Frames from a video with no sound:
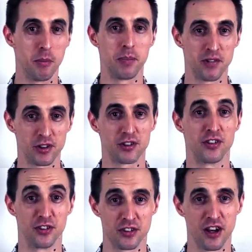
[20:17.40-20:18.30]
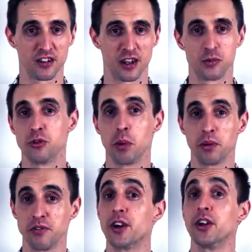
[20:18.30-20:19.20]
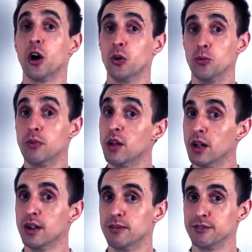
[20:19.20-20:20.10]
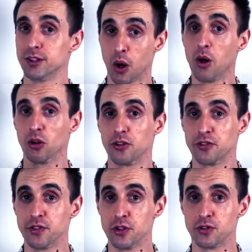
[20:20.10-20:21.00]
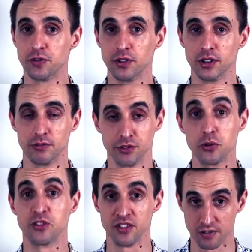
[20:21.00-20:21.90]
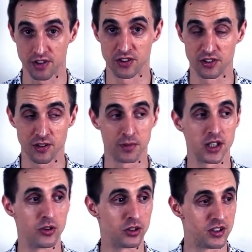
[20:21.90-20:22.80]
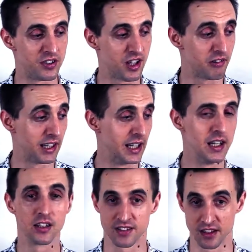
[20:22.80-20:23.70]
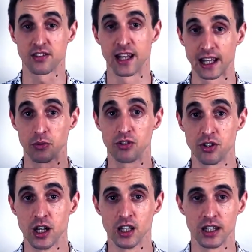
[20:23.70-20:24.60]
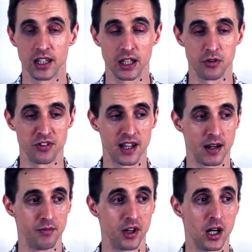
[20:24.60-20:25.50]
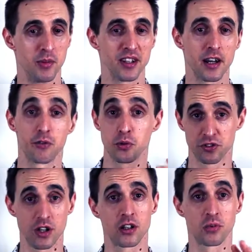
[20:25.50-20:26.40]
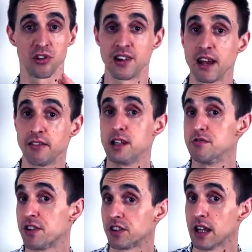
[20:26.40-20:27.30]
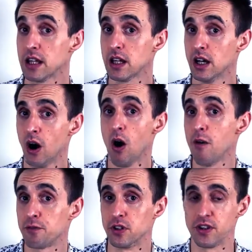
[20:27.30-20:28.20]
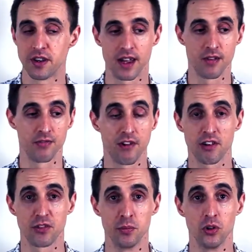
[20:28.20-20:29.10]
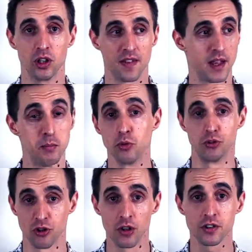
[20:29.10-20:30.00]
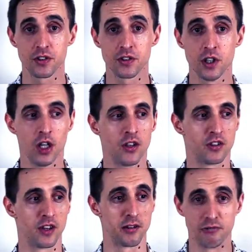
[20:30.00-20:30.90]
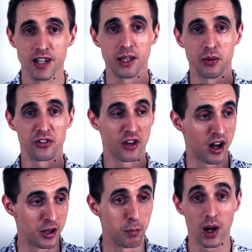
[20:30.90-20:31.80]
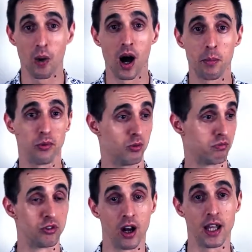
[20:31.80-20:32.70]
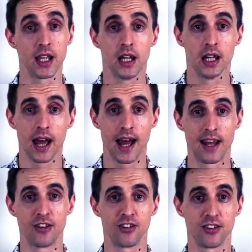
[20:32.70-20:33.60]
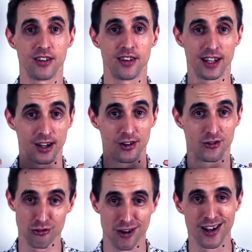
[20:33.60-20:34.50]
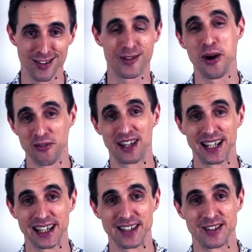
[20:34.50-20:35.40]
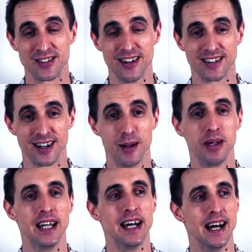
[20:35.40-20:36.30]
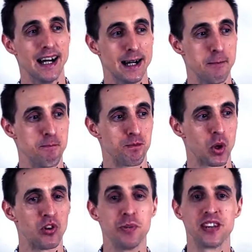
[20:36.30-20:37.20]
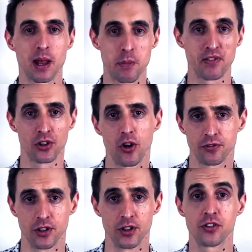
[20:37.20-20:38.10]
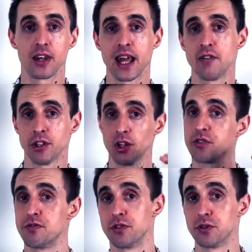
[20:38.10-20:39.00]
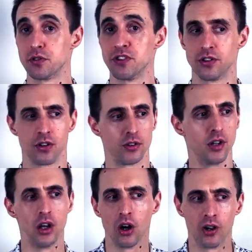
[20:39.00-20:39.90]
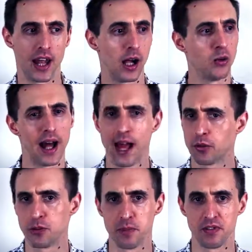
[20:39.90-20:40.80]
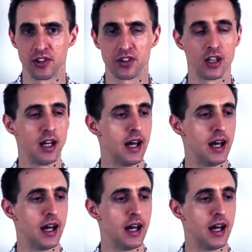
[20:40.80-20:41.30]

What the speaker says: pivots and startups, you'll probably find a whole lot of useful resources if this is something you're considering, because that's the language that they use in that environment. And of course, startups are inherently risky. Often they're very small and they're moonshots, so they really want to either blow up or die, and they're going to try and throw everything at this startup, which means they pivot often. So they have a lot of resources on how to pivot.